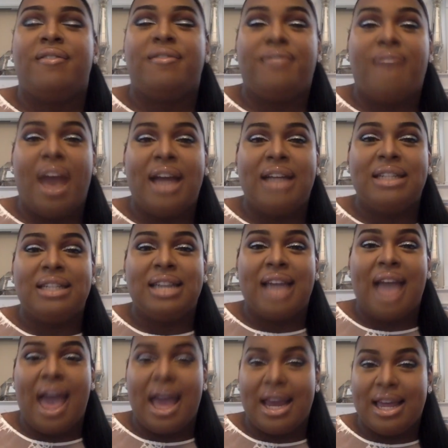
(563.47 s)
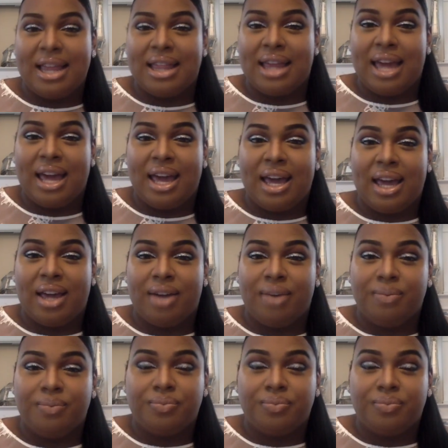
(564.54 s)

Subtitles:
finding anything.